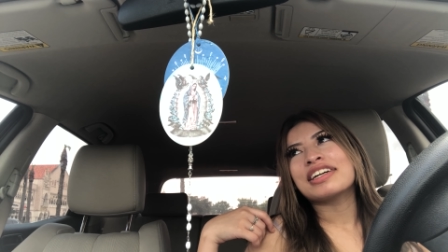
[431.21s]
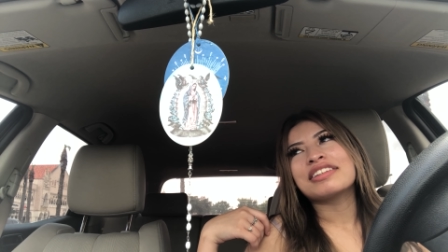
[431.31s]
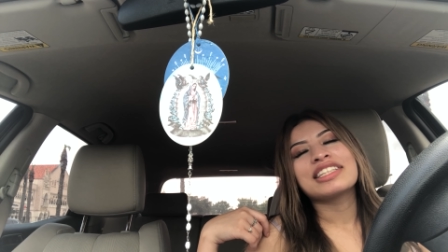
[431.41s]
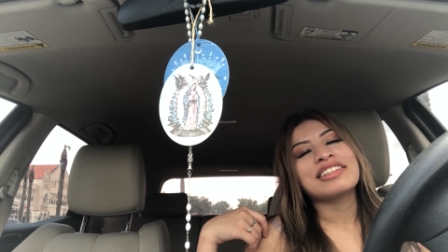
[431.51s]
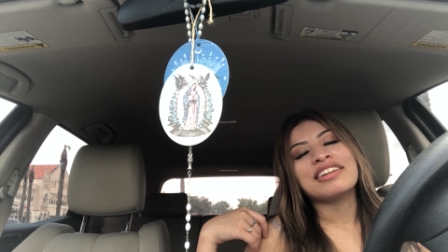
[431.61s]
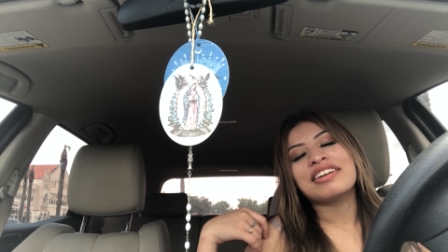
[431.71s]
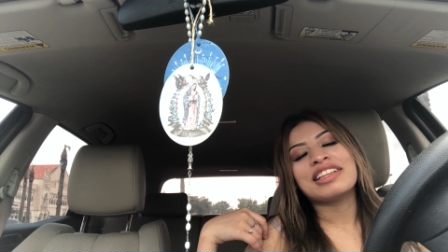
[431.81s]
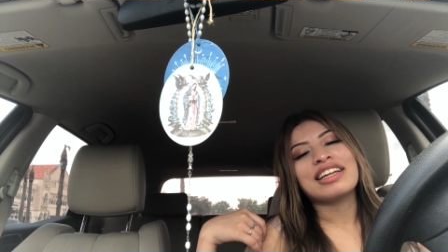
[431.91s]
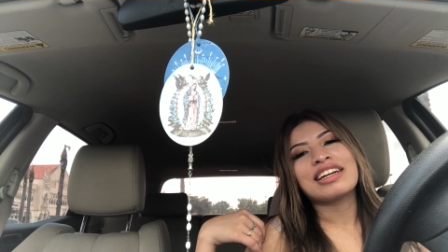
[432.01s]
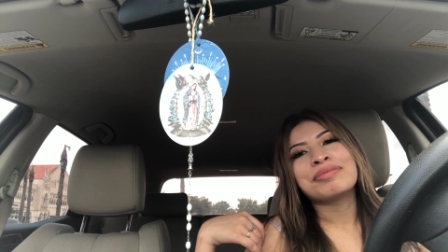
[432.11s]
I was like, nah,
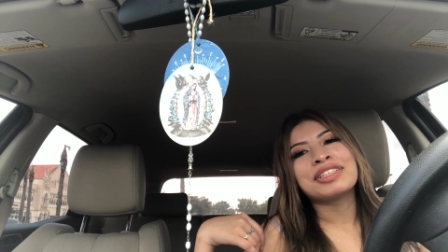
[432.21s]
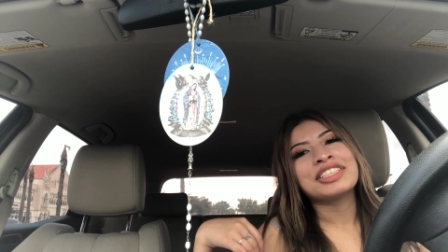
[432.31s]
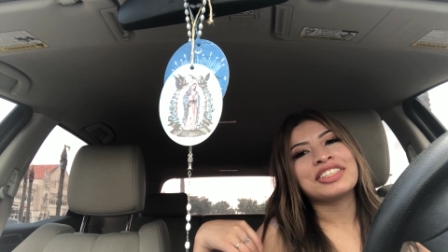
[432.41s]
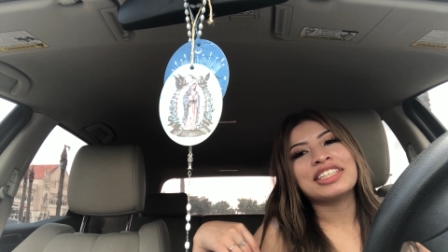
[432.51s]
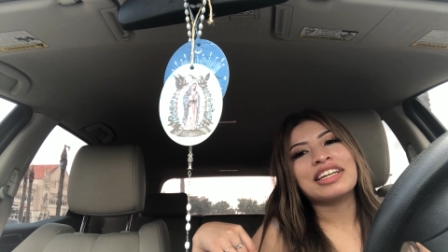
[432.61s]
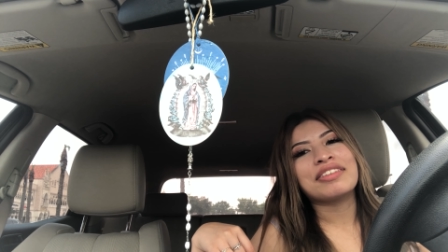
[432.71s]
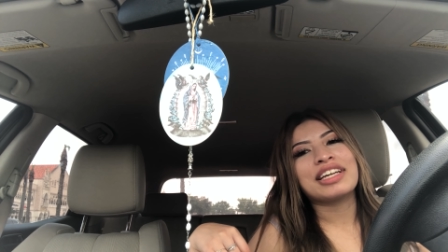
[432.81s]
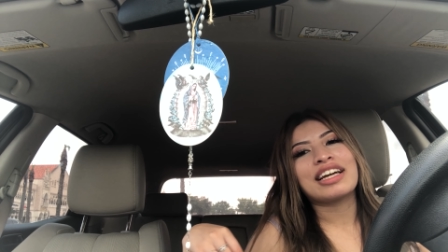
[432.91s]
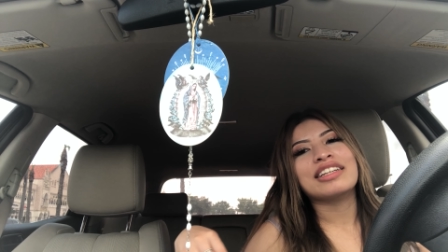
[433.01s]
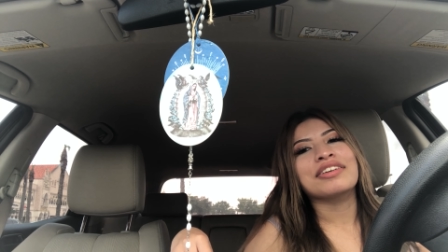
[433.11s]
like, I'm gonna turn it down.
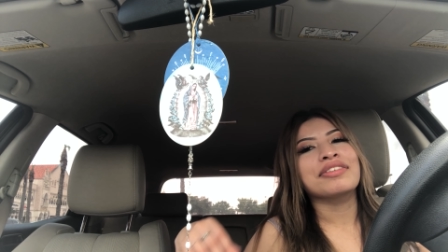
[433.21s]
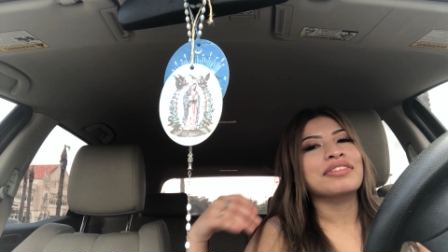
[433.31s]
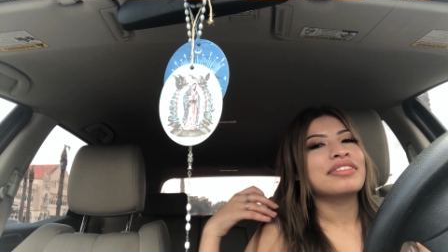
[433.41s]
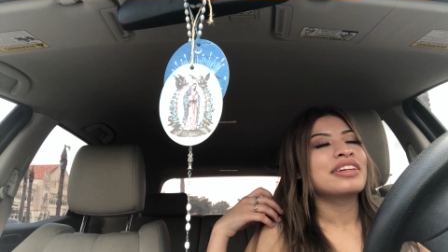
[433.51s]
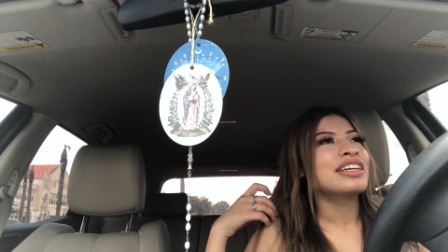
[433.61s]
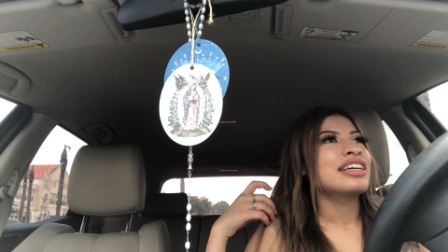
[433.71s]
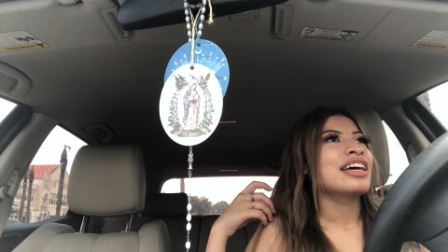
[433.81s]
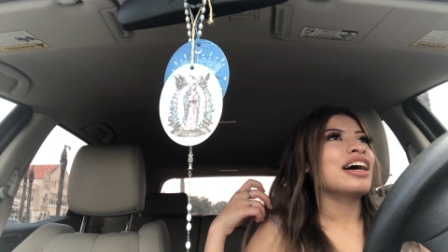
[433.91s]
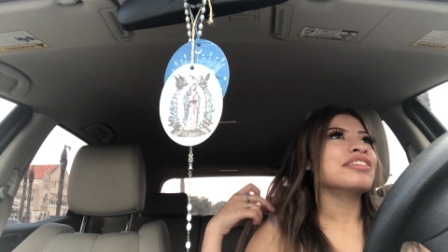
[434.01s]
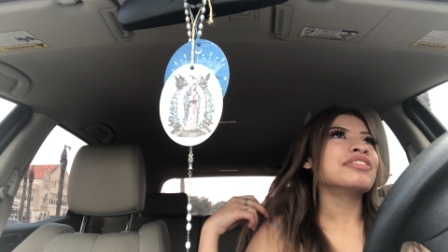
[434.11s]
Like, I
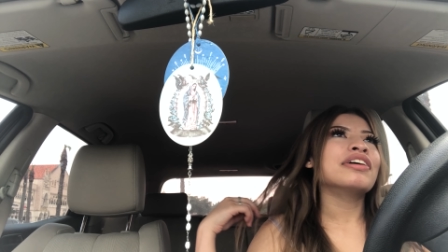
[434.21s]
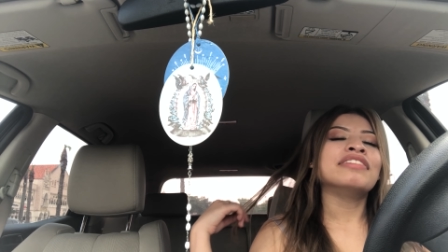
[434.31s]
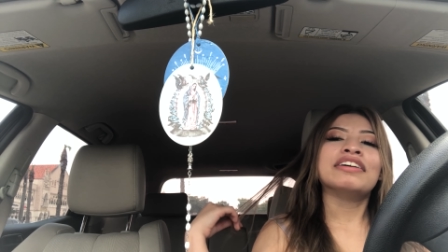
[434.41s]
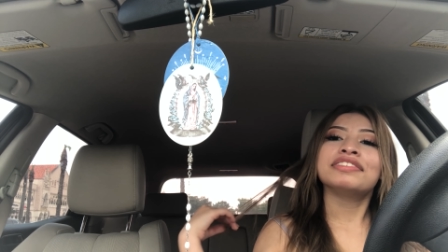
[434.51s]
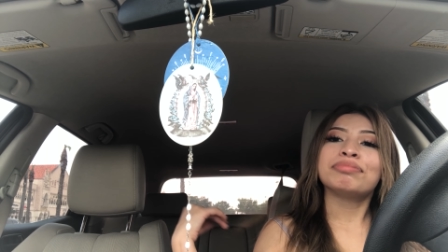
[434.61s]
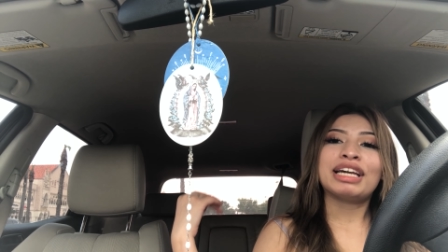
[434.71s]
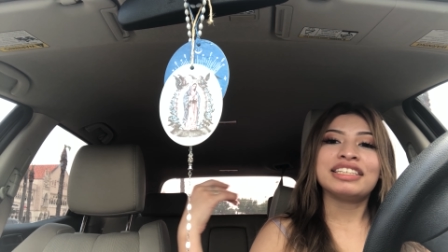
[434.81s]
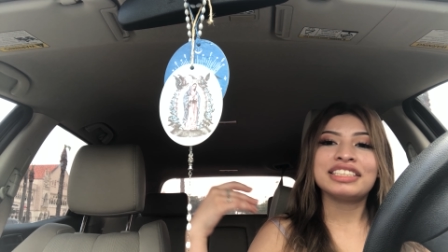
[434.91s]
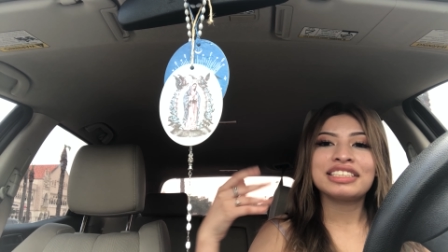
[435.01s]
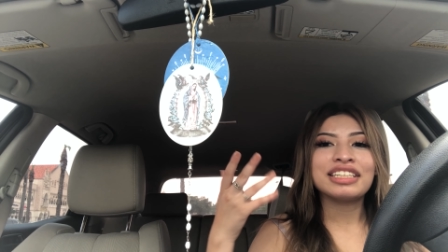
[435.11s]
don't know enough
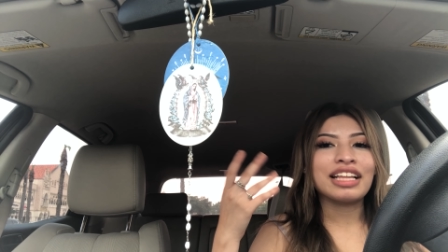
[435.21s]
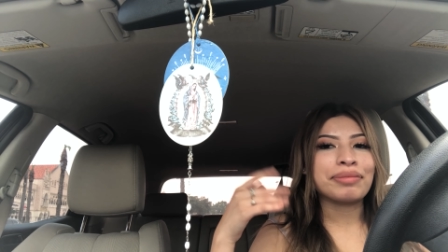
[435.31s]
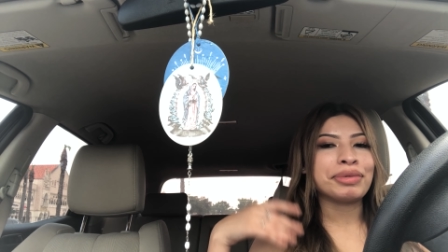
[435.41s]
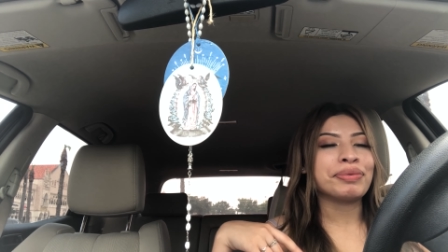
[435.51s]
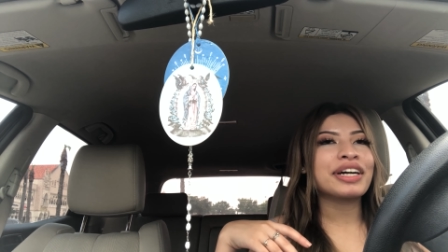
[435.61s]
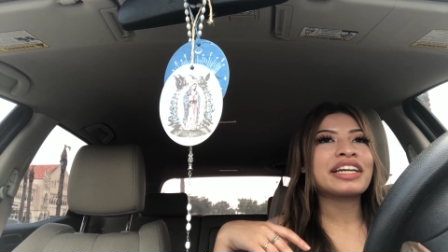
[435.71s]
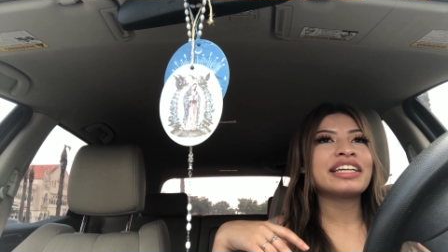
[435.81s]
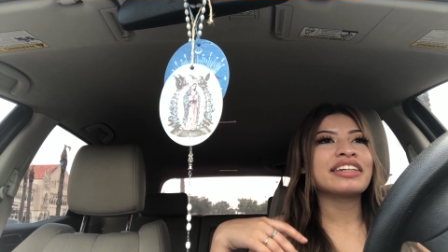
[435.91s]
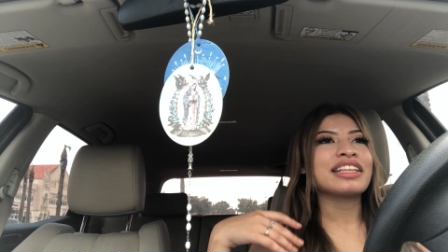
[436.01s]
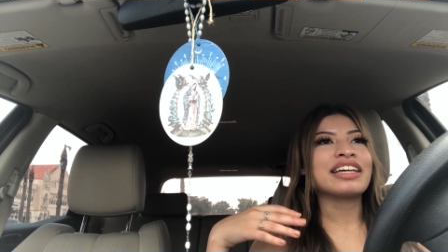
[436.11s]
Spanish to like be working
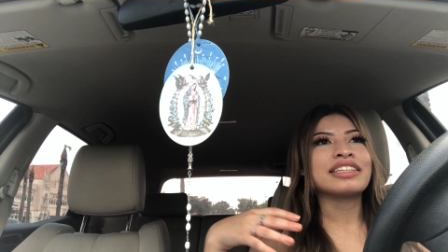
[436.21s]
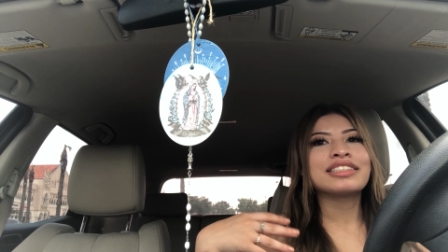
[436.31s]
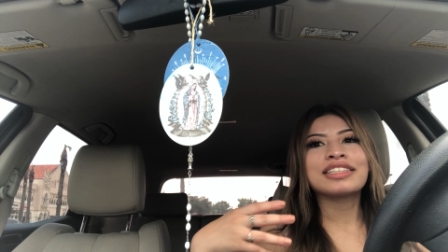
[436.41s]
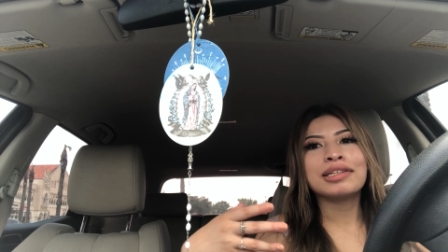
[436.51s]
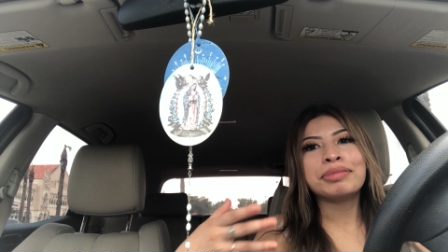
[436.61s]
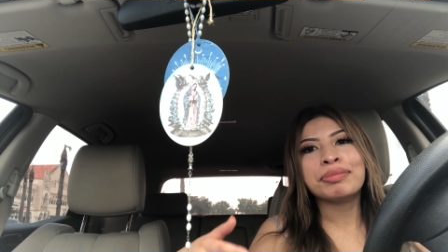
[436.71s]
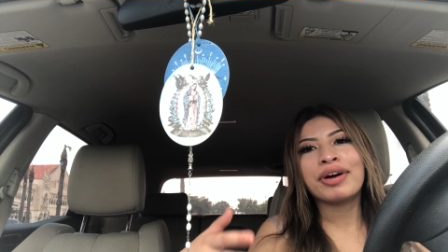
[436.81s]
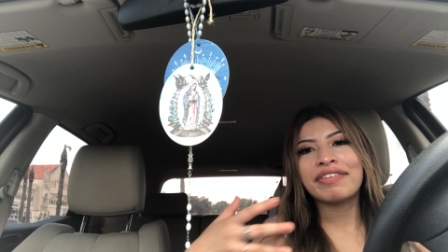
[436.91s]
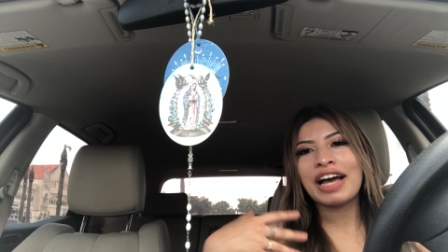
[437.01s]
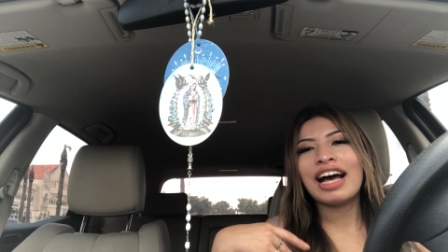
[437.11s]
here. Like, it's gonna be more
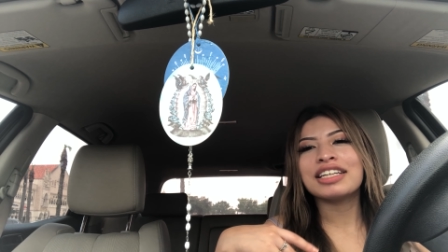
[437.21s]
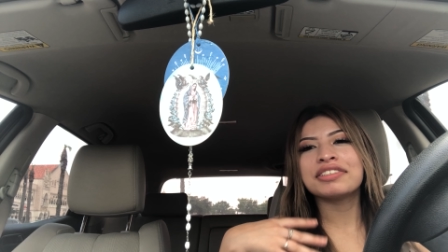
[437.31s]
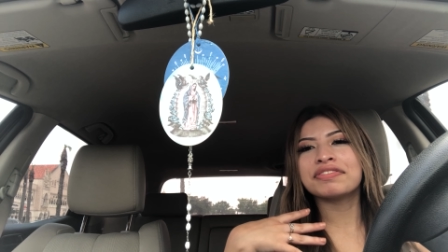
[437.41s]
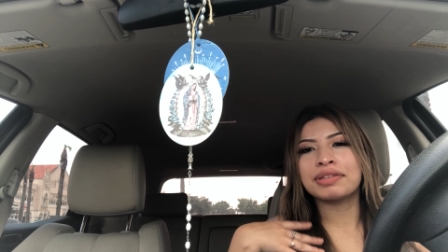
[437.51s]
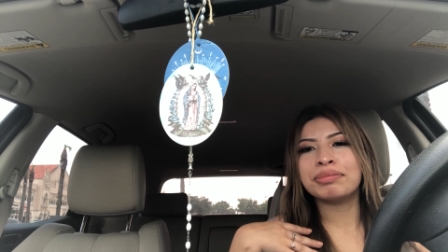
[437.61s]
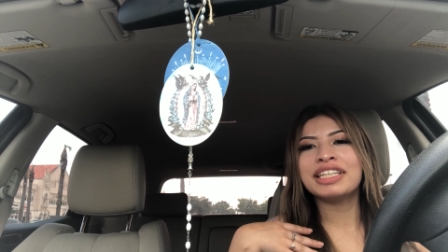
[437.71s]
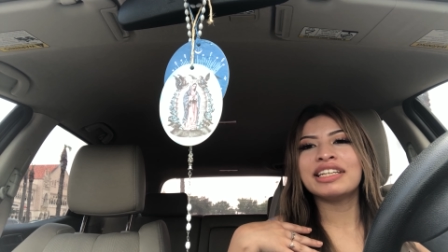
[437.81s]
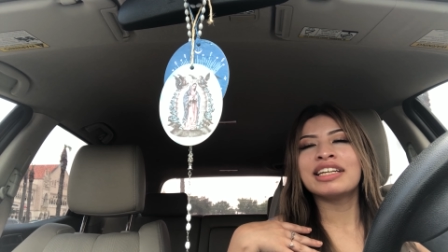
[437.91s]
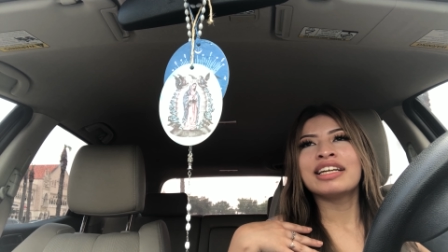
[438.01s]
of a hassle for me.